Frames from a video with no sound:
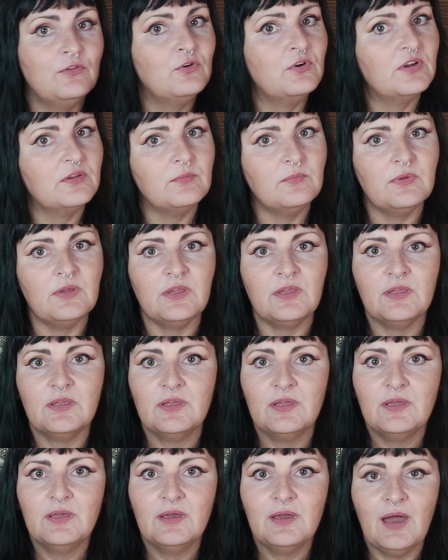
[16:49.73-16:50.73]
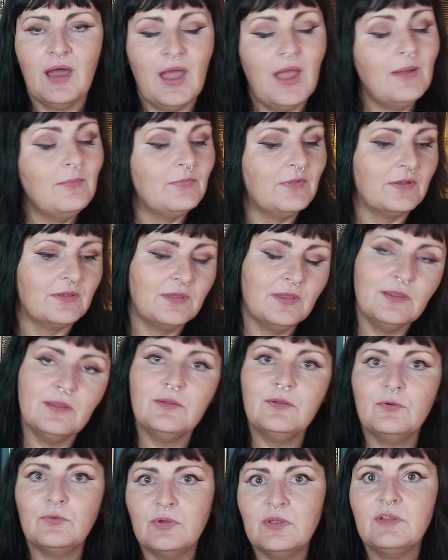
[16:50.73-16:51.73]
look at me. I am the king
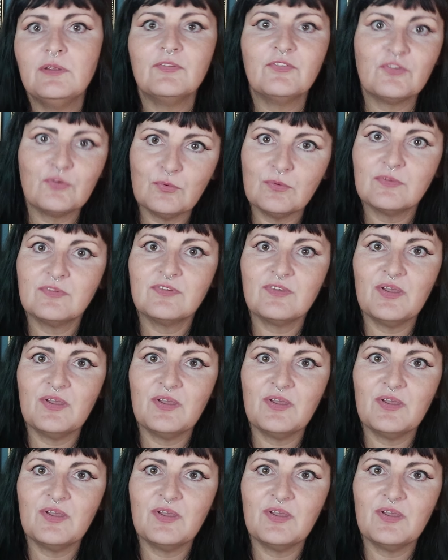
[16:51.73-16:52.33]
and queen of swords.